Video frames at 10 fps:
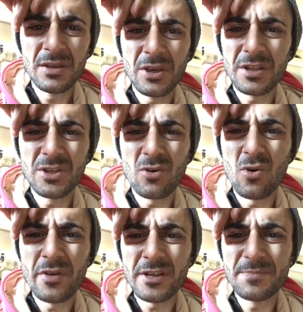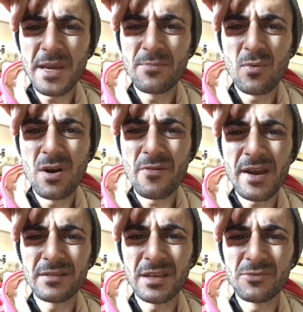You could tell all those people were
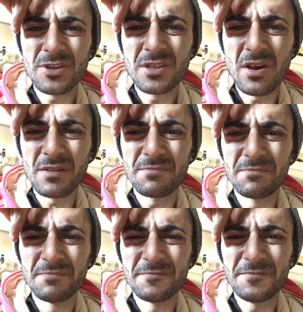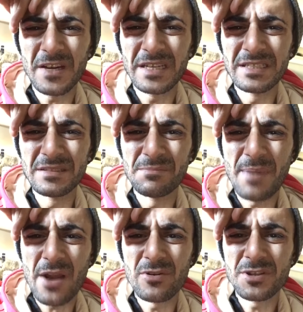around him just like fucking
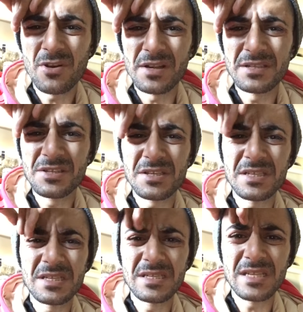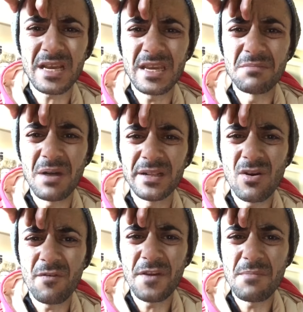parasites, just sucking money
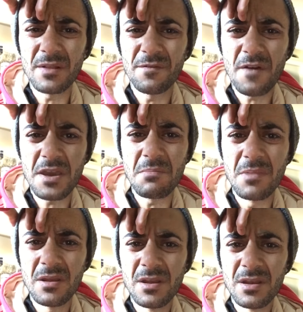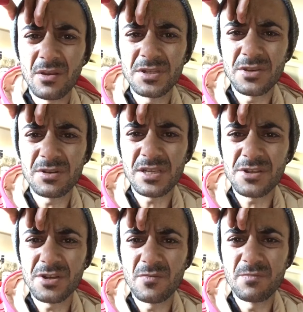off him and fame because he's got
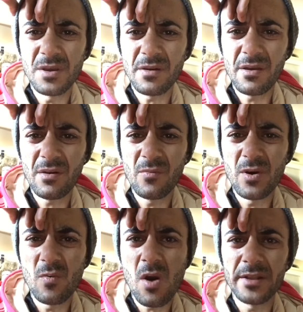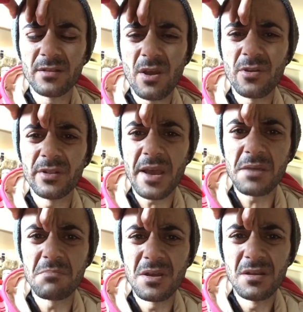such a worldwide known
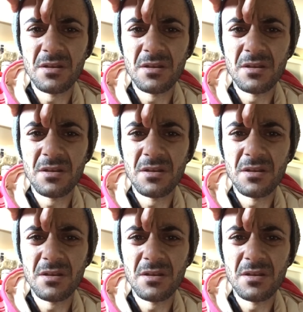name.